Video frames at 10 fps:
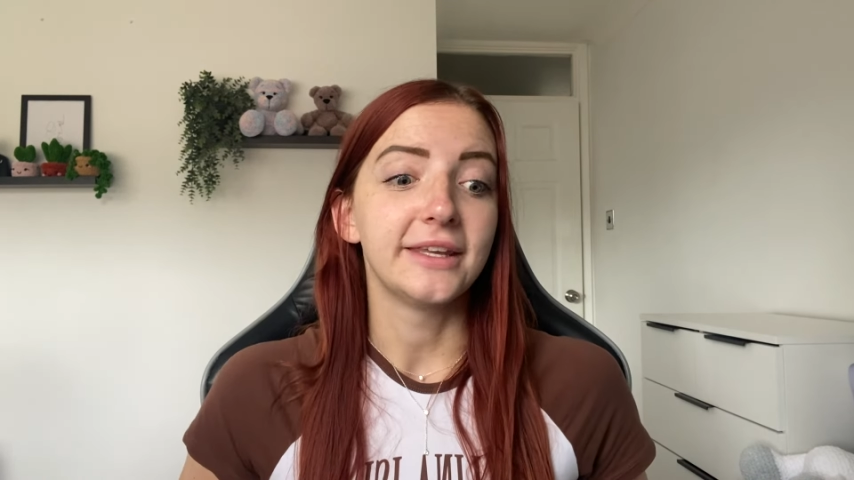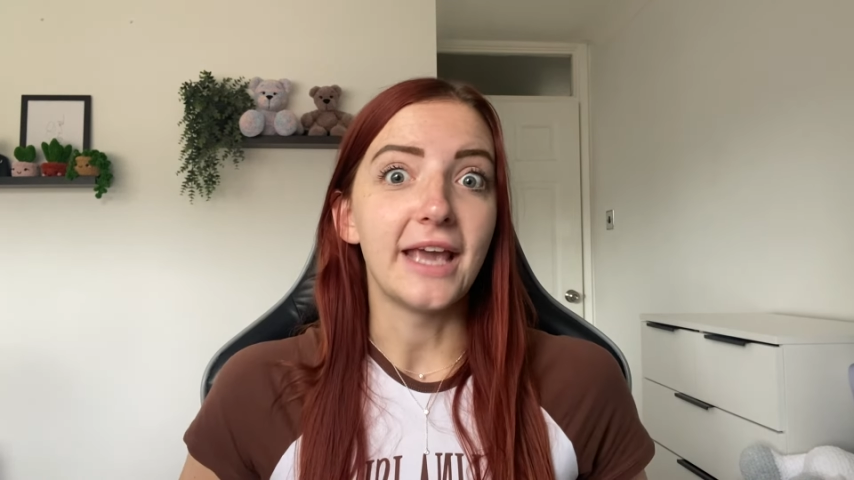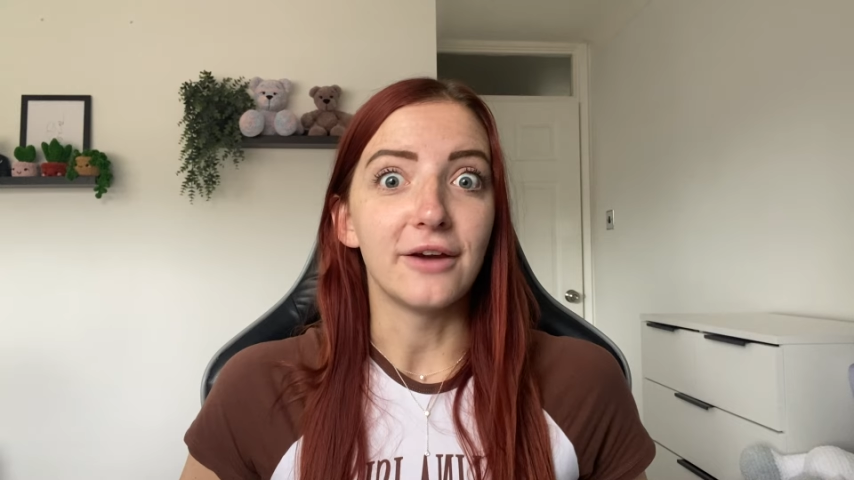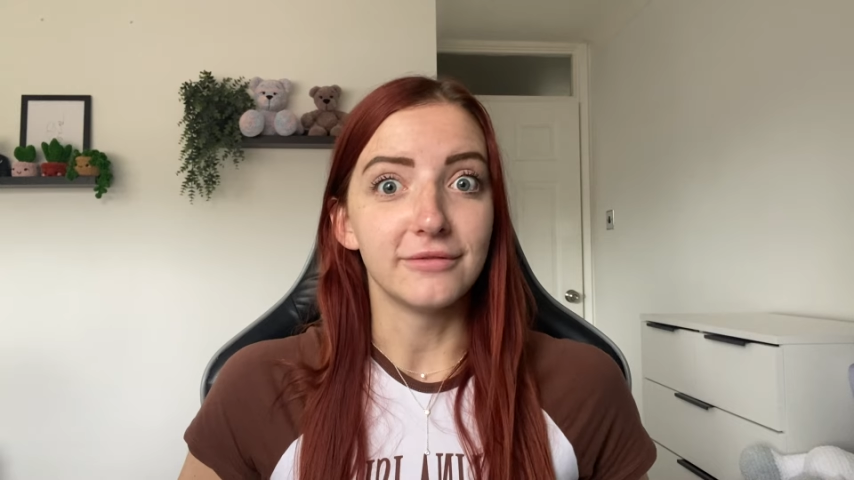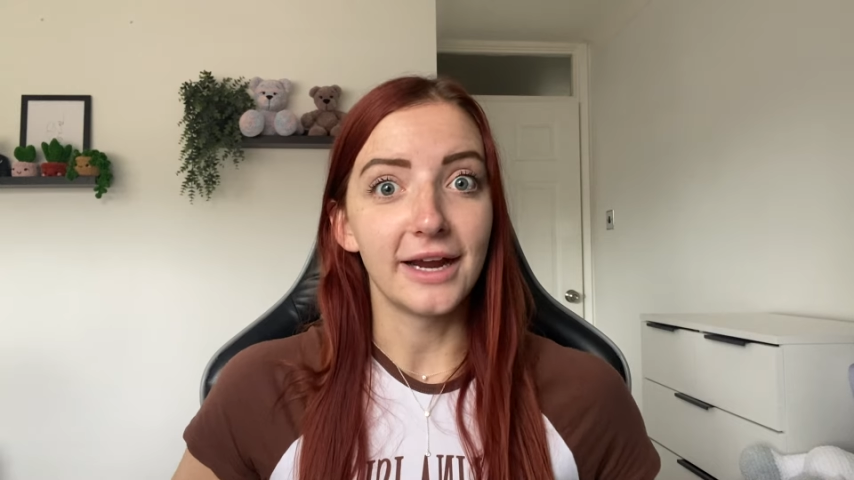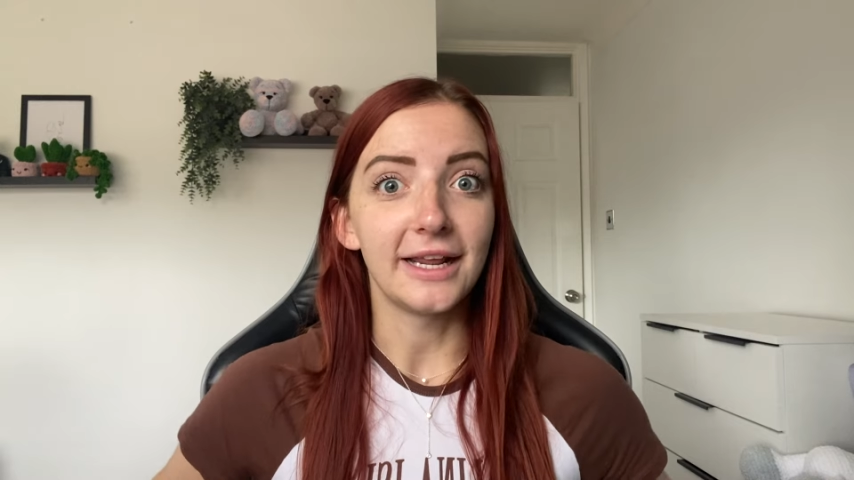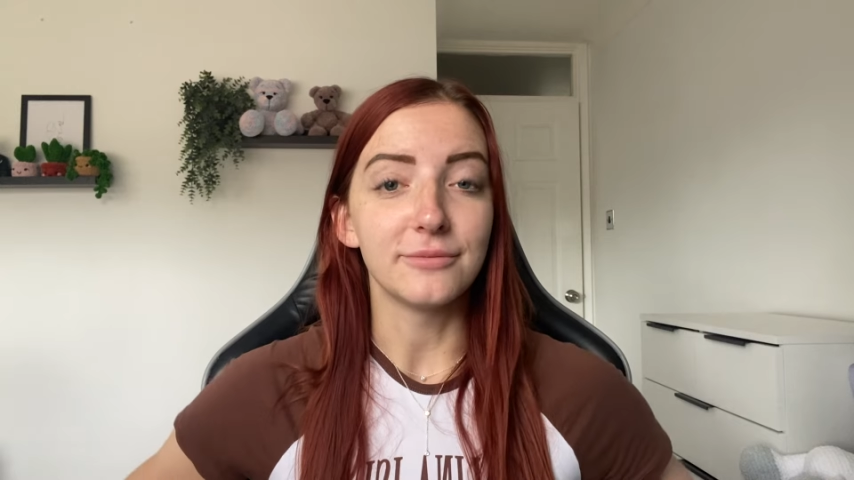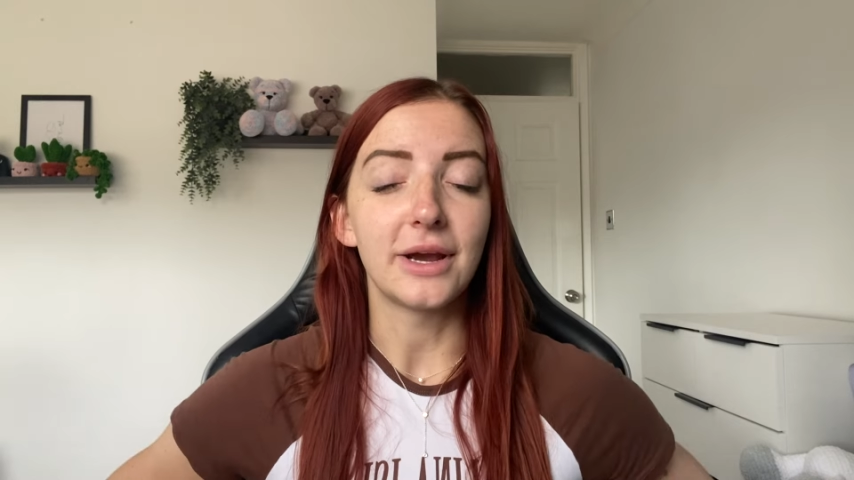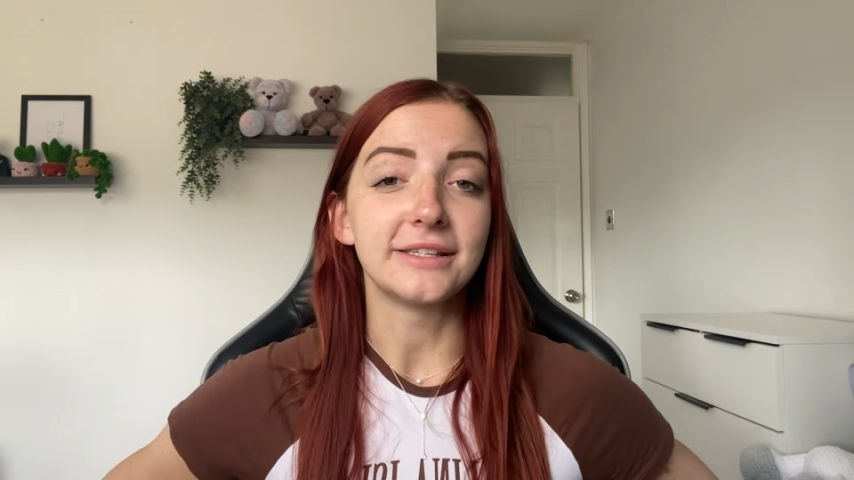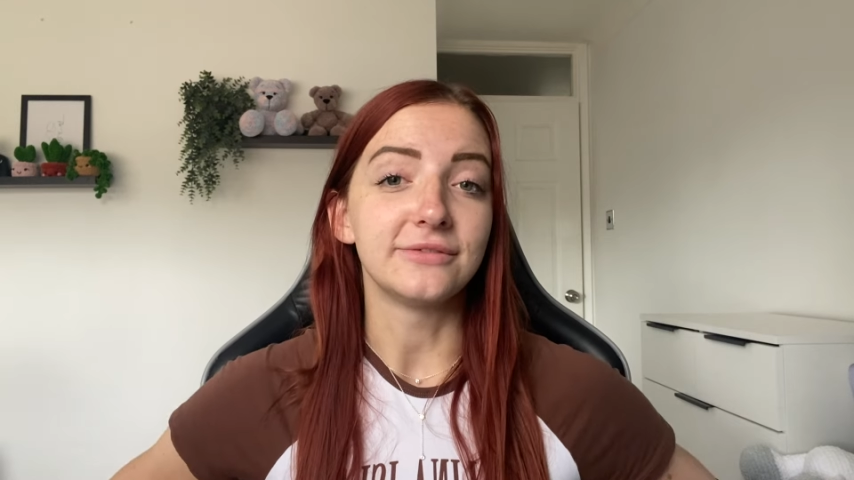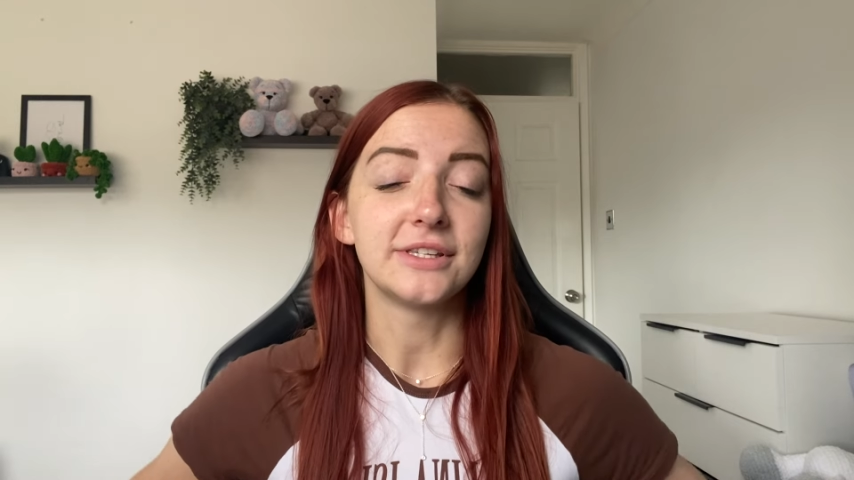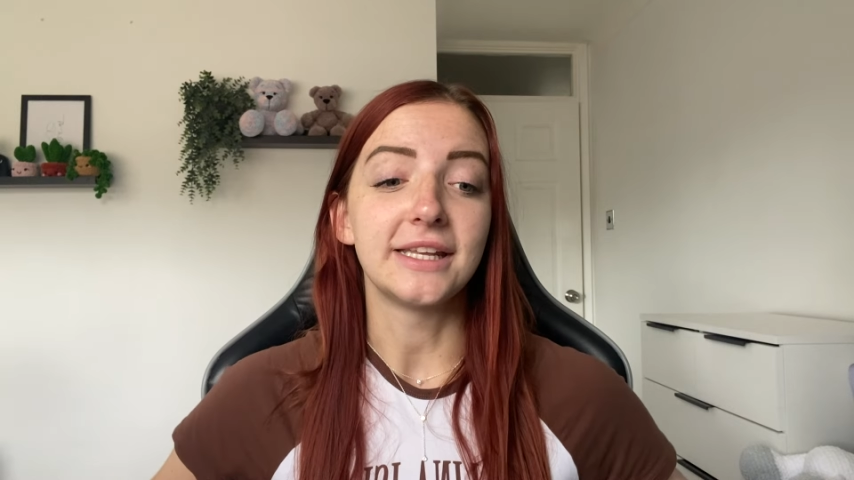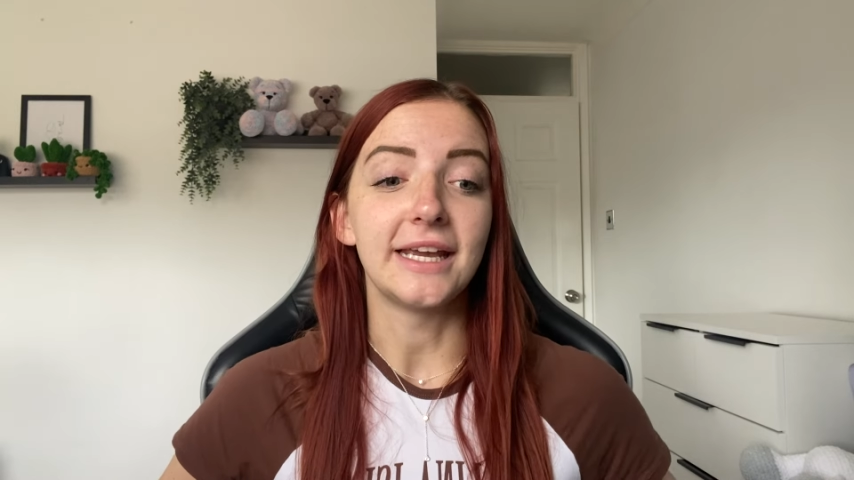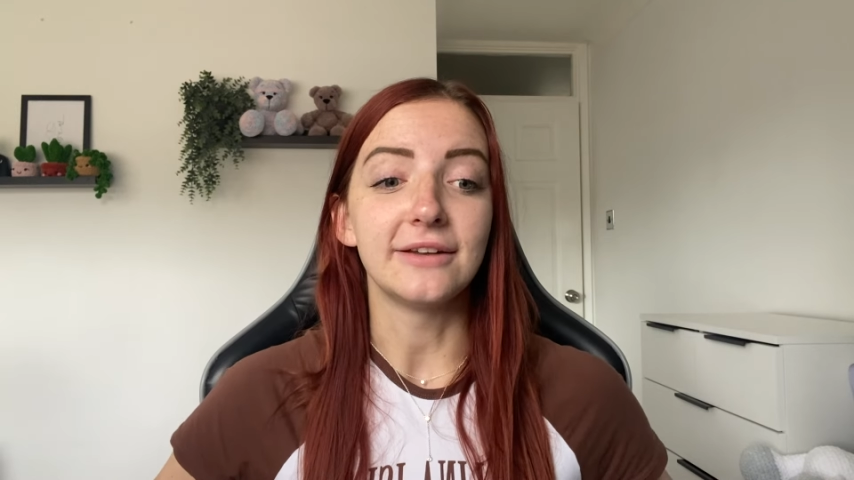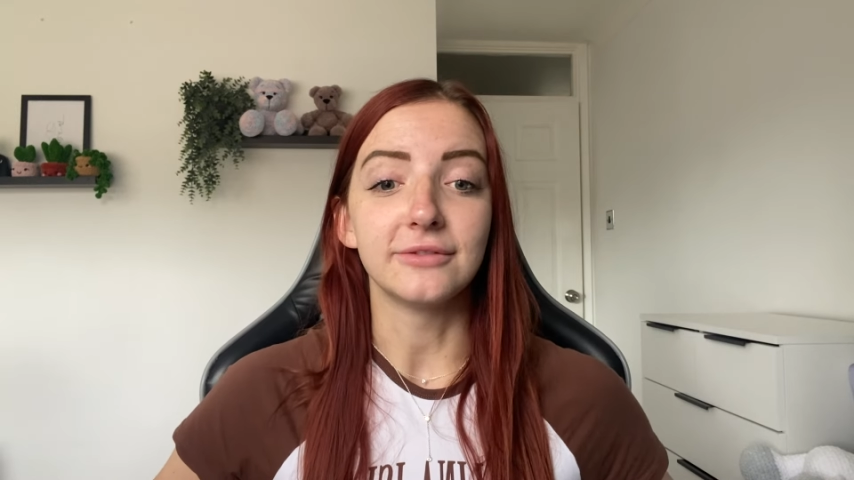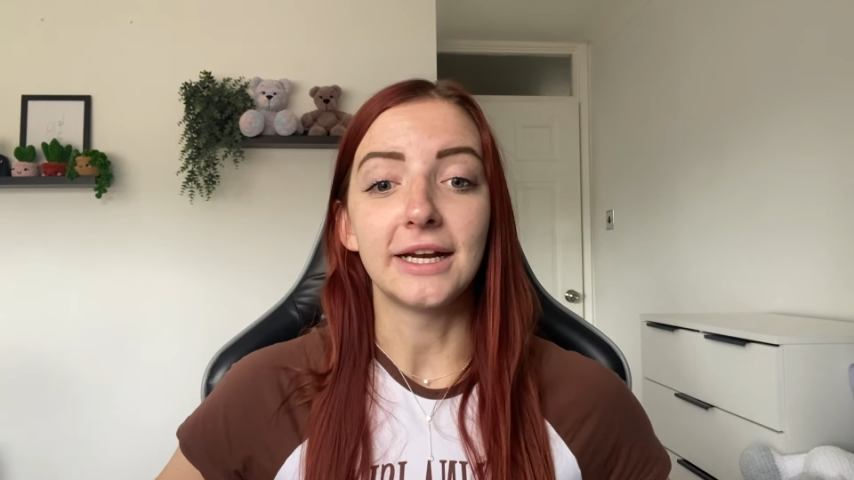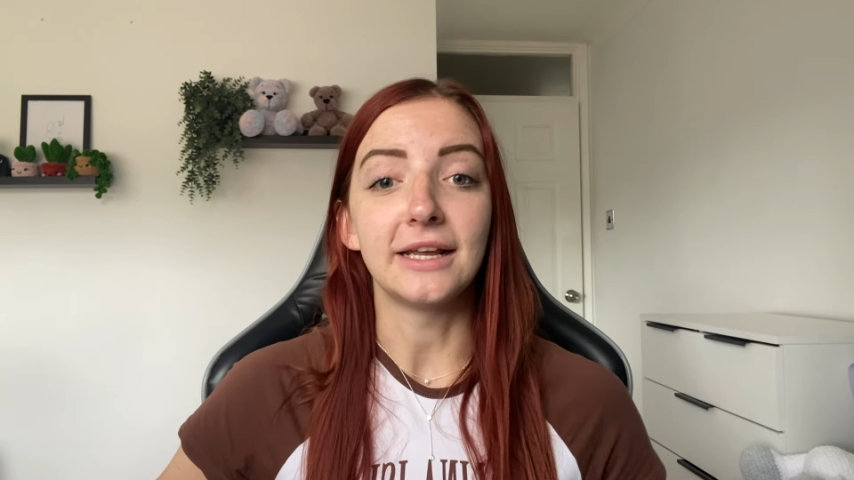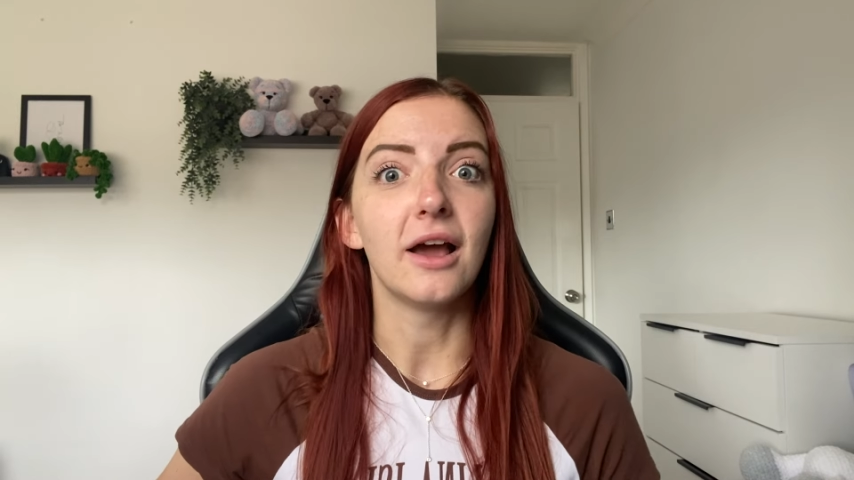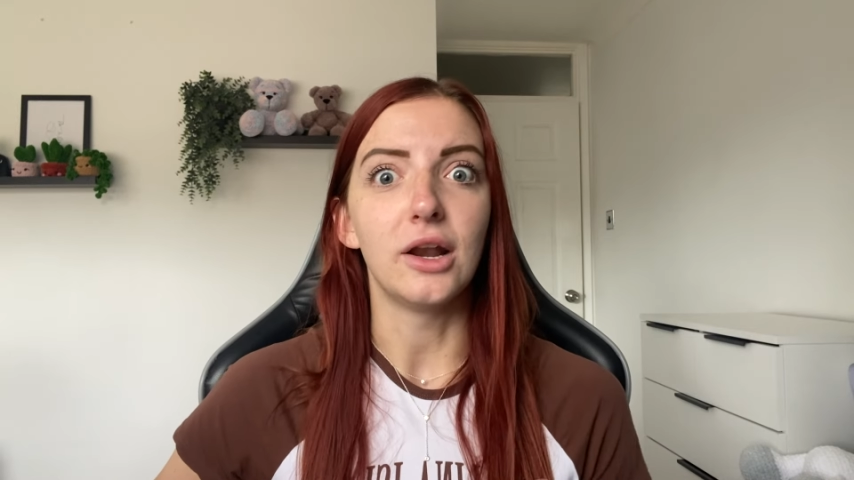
yeah, really impressive to see and really